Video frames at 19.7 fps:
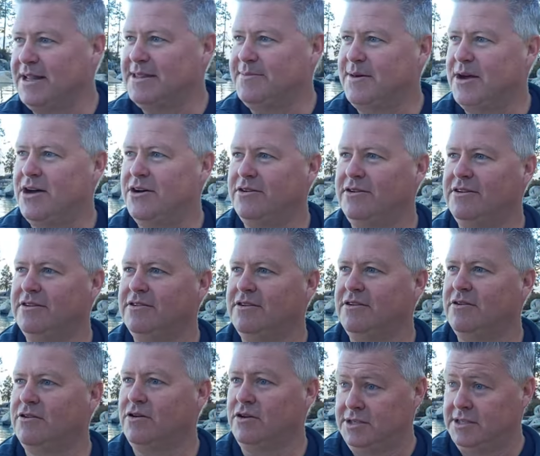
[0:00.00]
the boat.
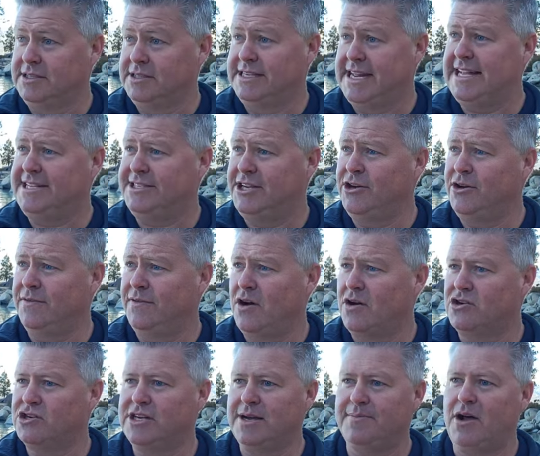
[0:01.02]
Was day two of
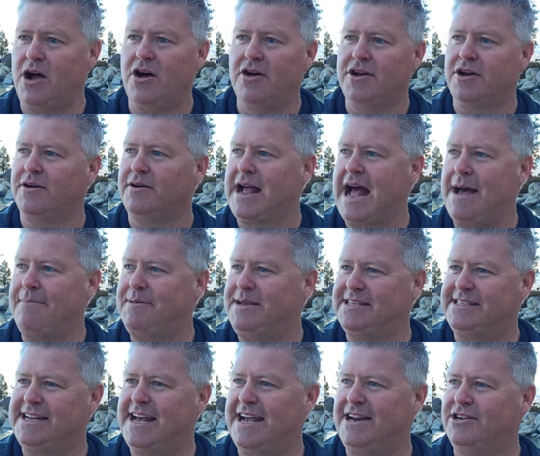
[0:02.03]
ownership? Oh, your
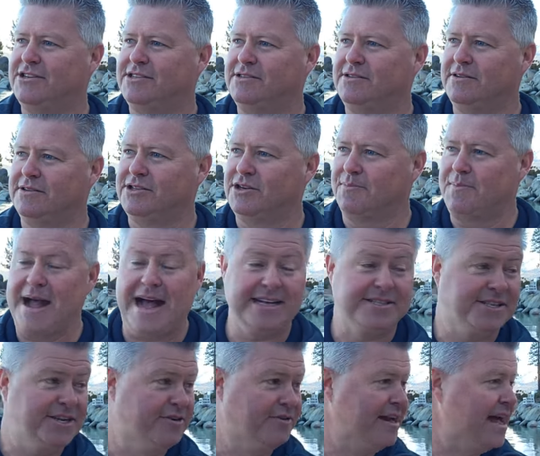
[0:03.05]
happiest day just
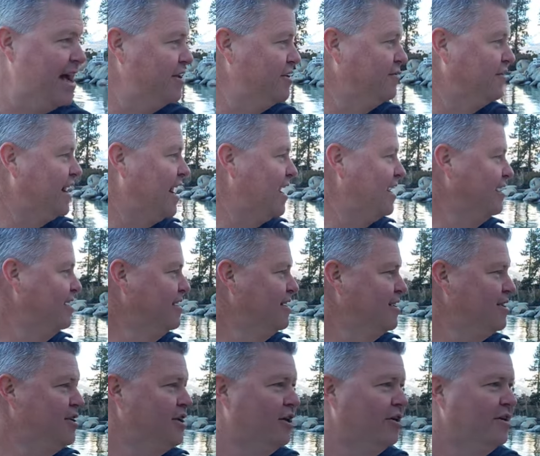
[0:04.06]
surpassed you. Now you've got
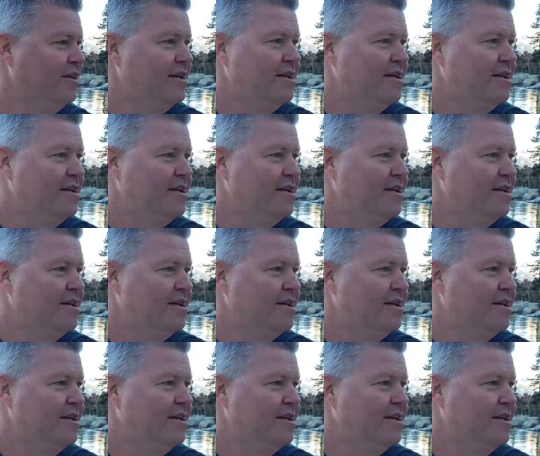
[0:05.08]
you know